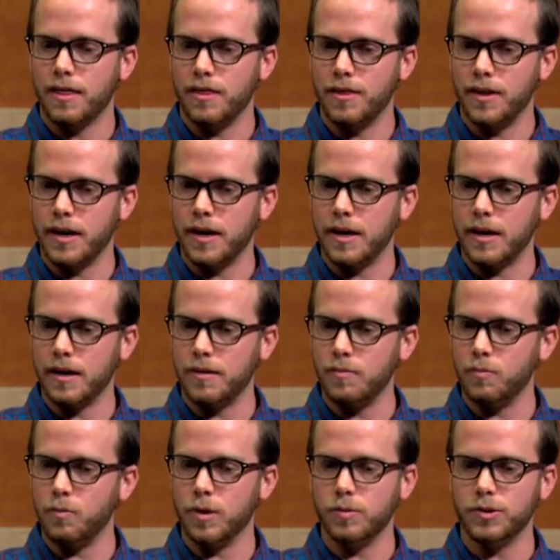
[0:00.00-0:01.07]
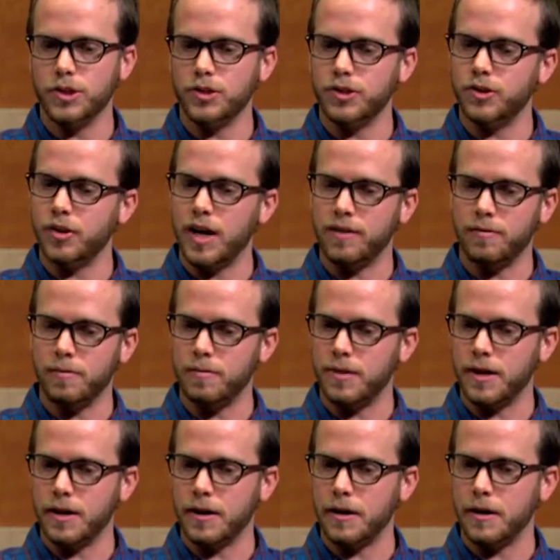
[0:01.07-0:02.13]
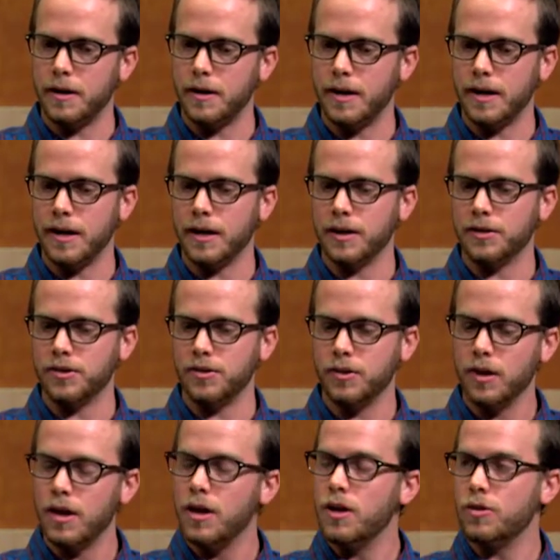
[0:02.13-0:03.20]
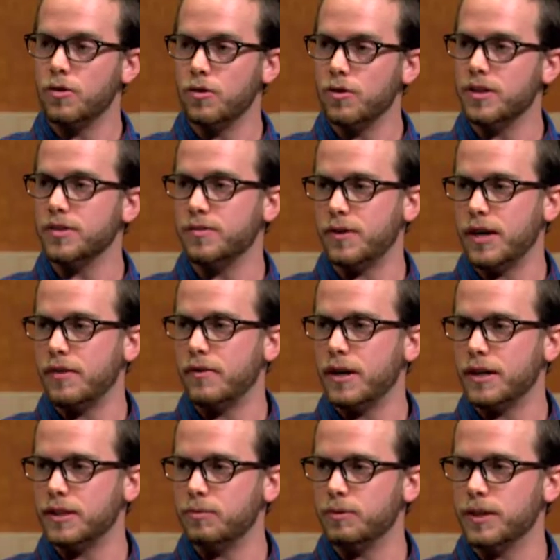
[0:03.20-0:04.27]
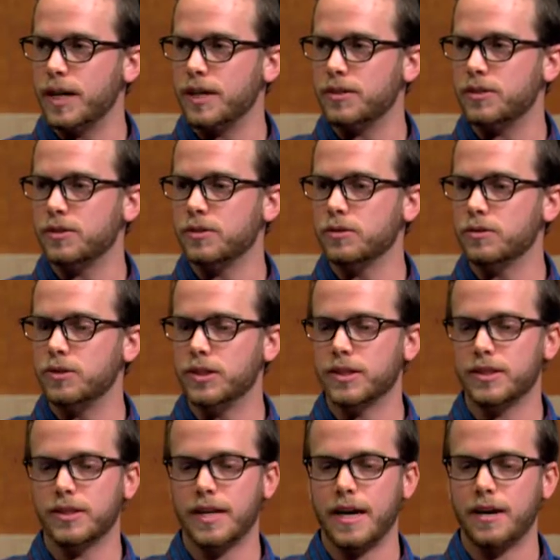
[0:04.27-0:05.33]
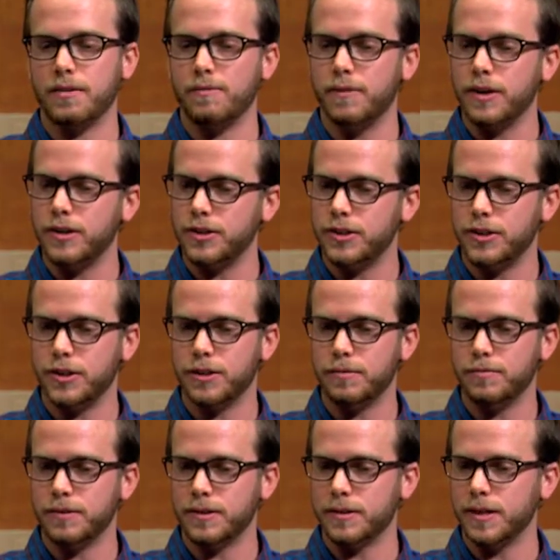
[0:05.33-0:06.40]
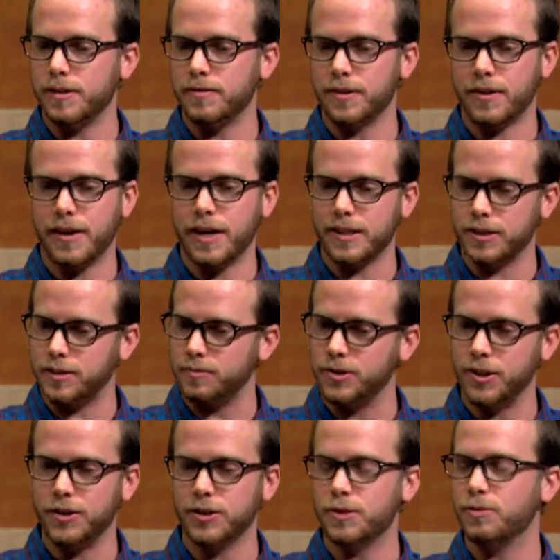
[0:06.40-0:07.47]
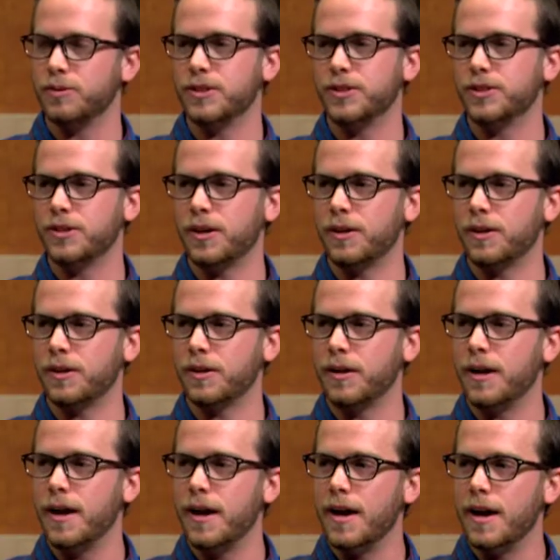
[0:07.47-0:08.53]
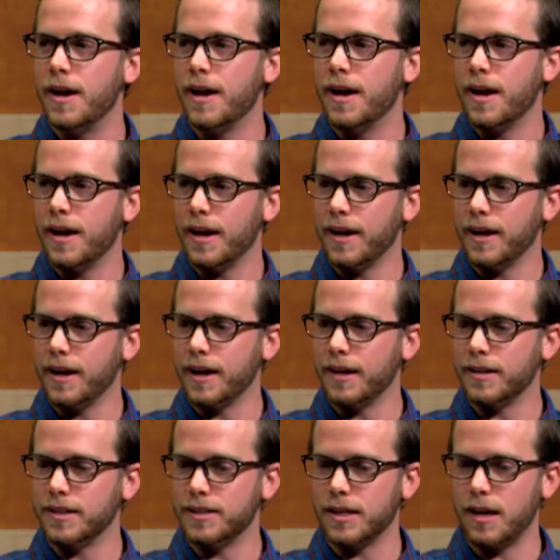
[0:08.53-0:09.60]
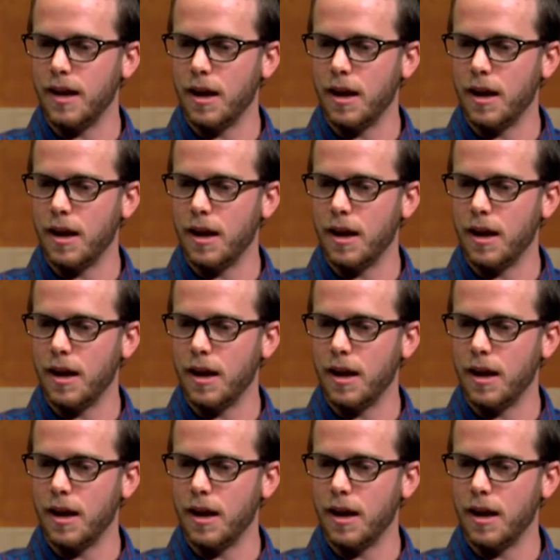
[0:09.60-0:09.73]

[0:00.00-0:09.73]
then we would just drive them there. And through these van rides, we got to just kind of fellowship and even crack some jokes with each other. And